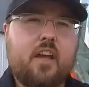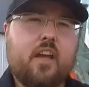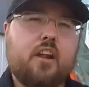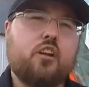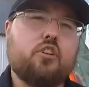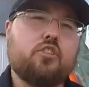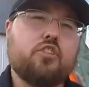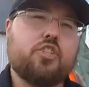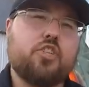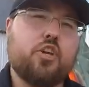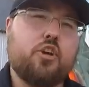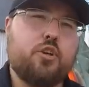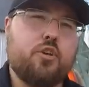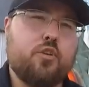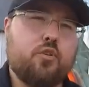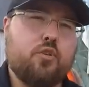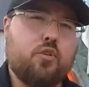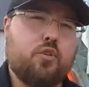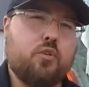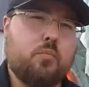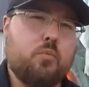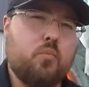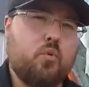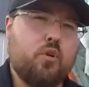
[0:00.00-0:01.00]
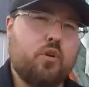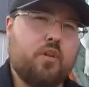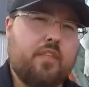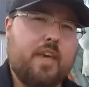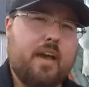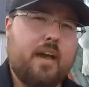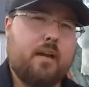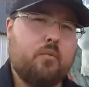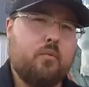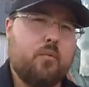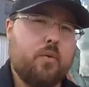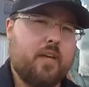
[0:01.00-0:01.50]
And I'll show you a little more of
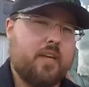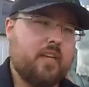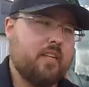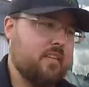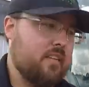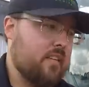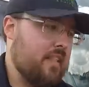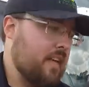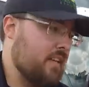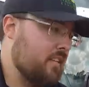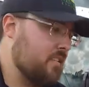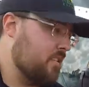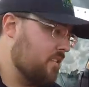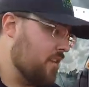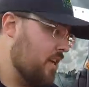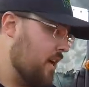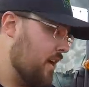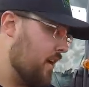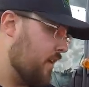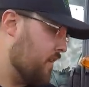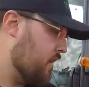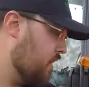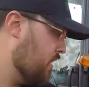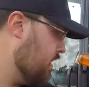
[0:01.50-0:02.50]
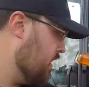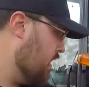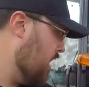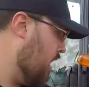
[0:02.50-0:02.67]
that when we get to that side.